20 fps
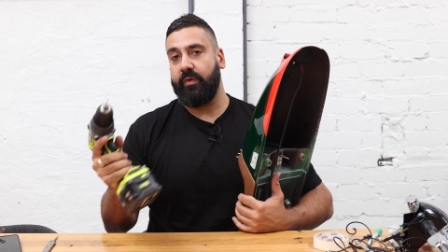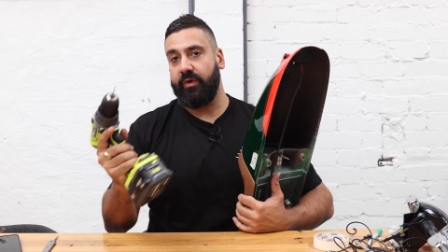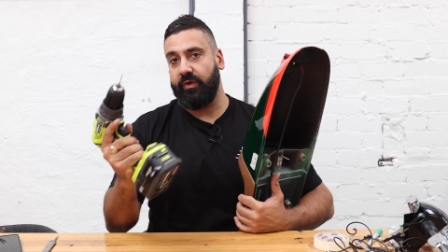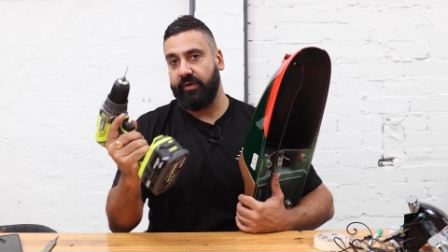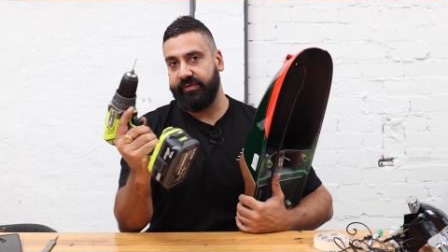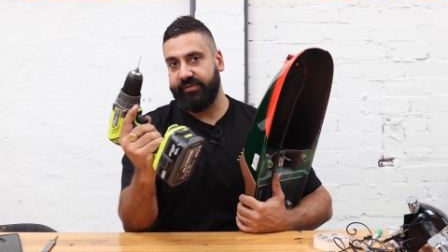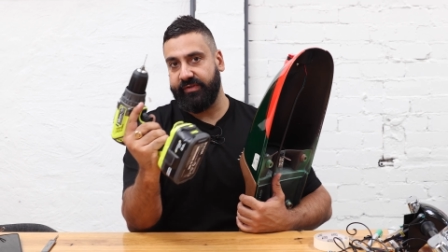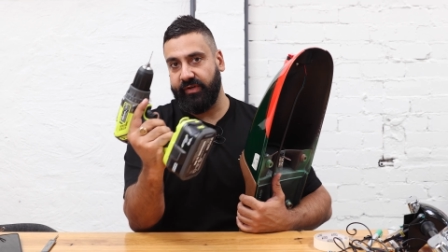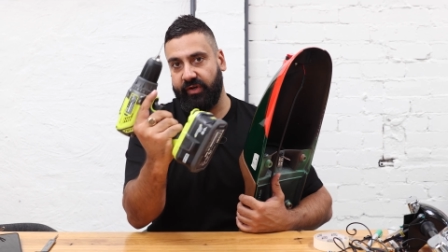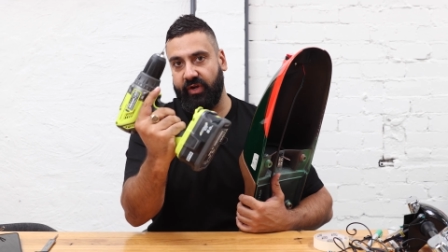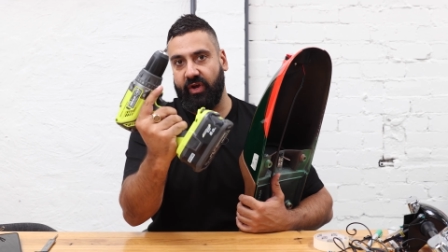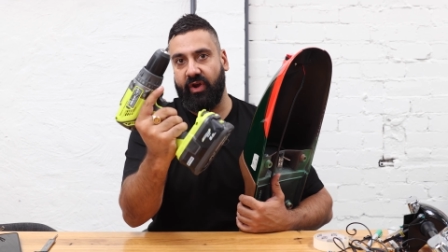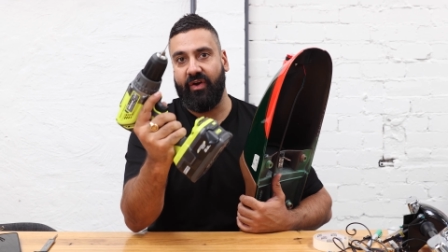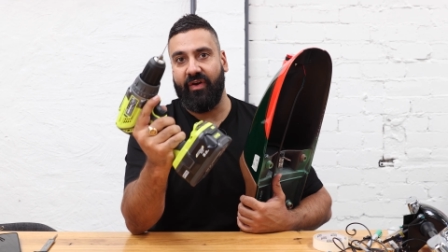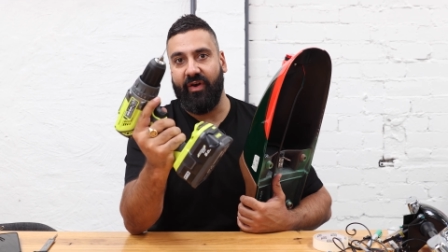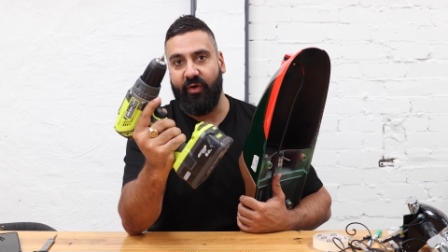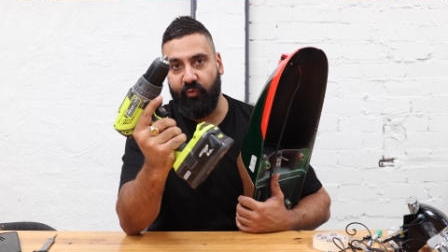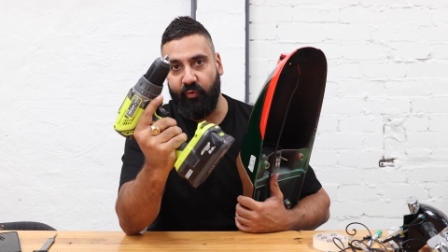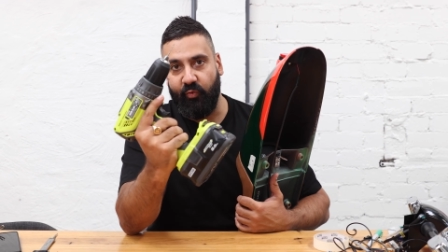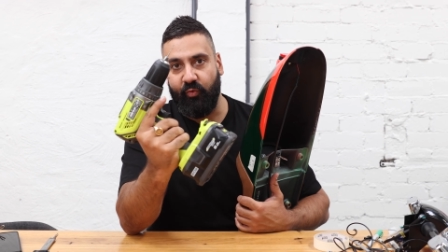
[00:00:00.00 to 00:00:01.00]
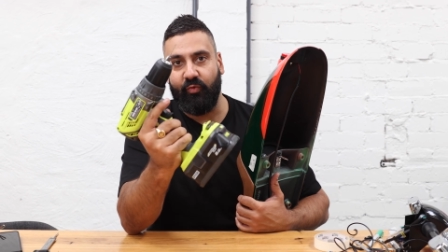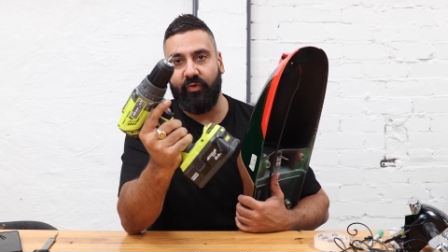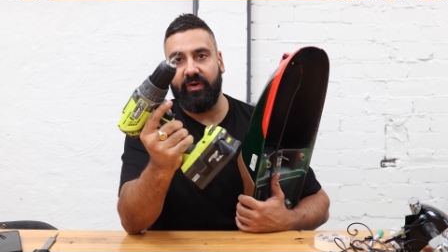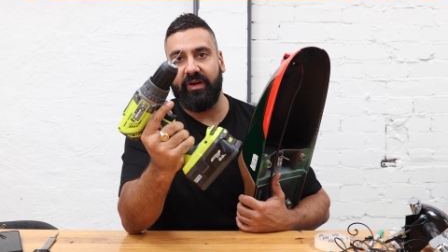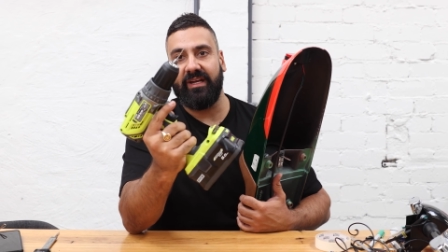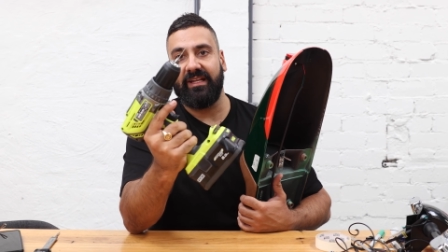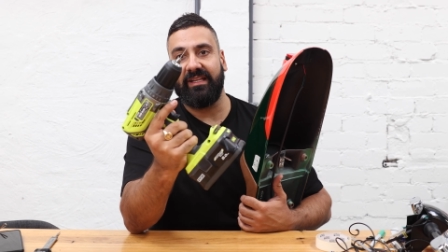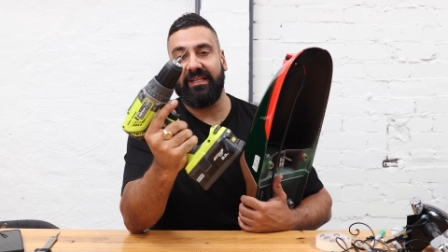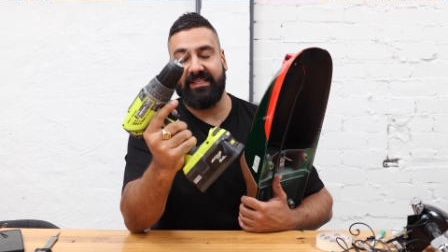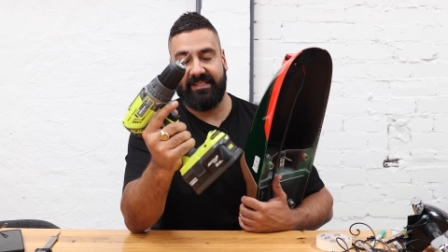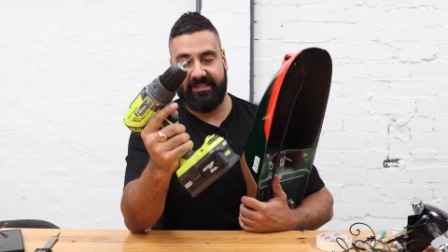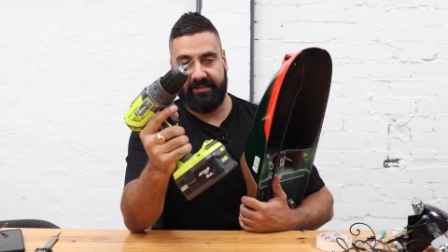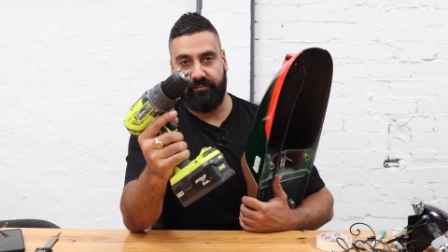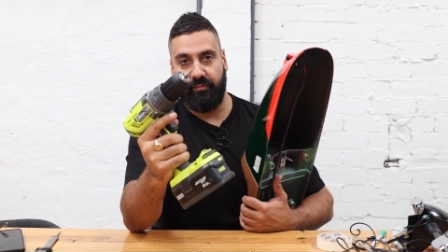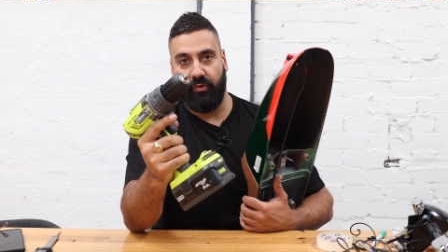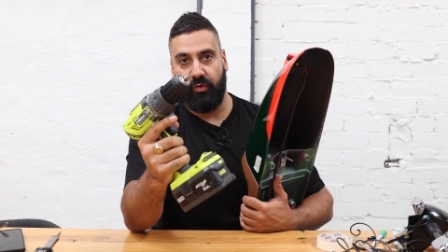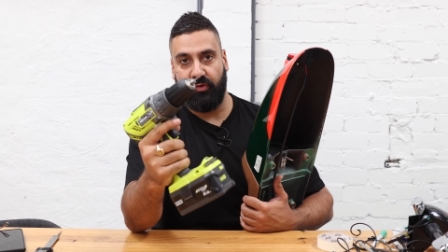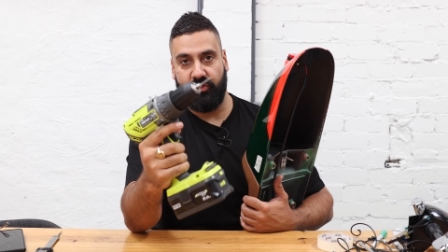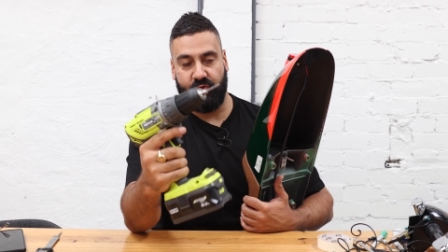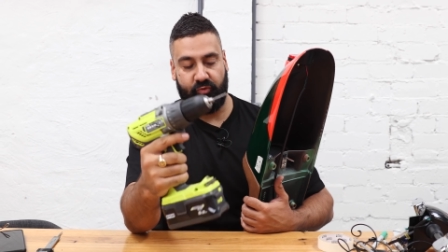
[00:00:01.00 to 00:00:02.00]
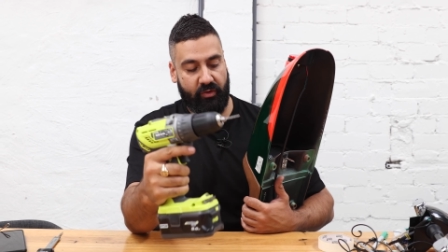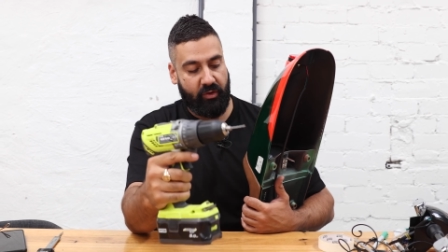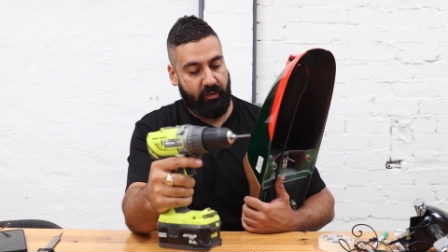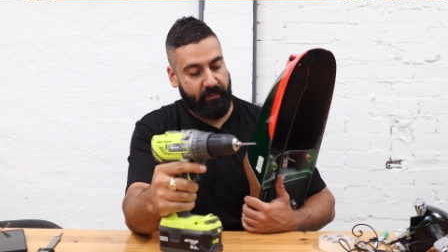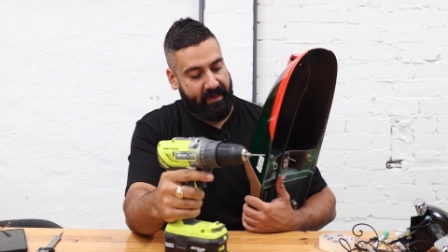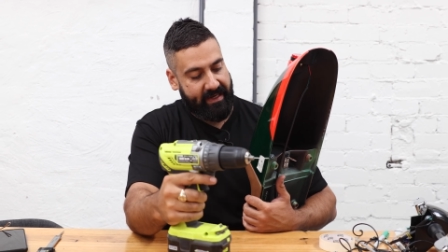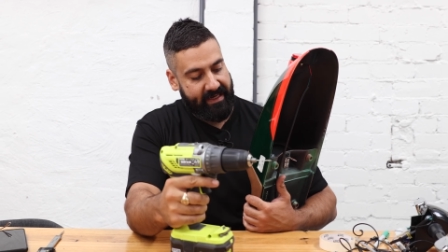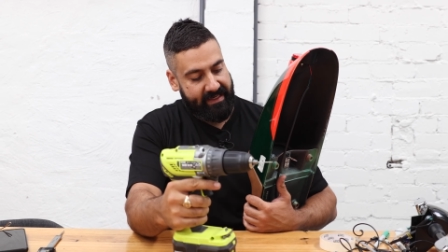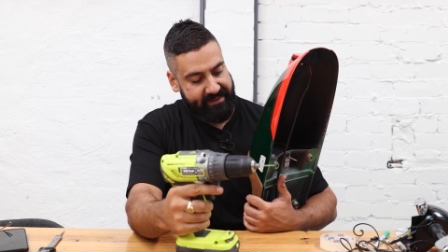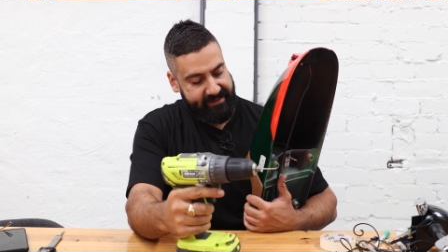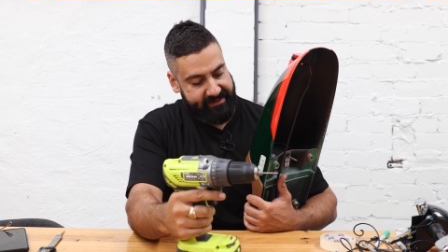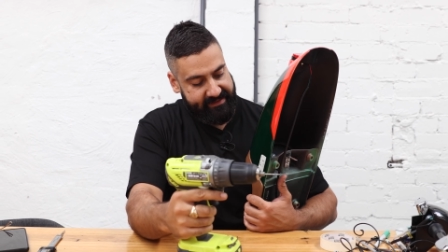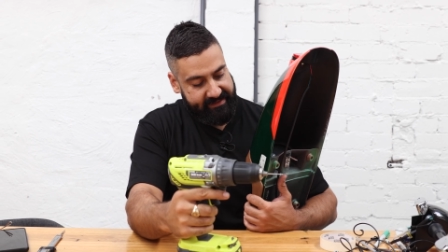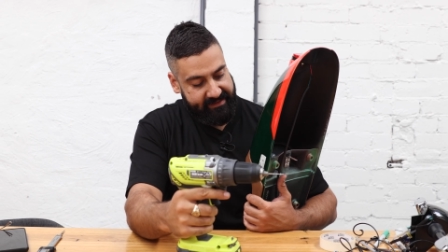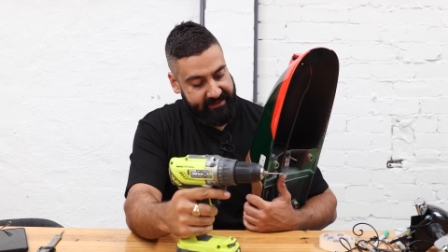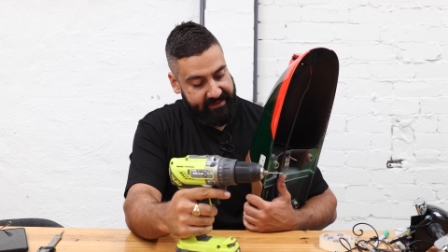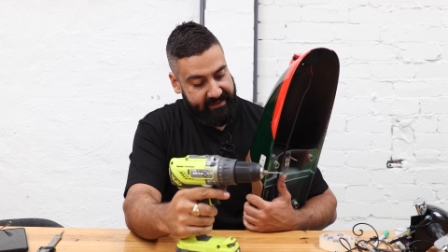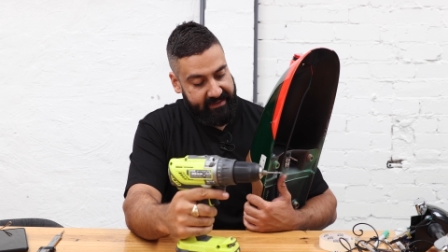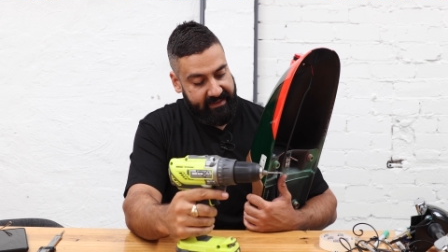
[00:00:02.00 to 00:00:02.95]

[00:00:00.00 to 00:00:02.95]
we also go a really small drill piece.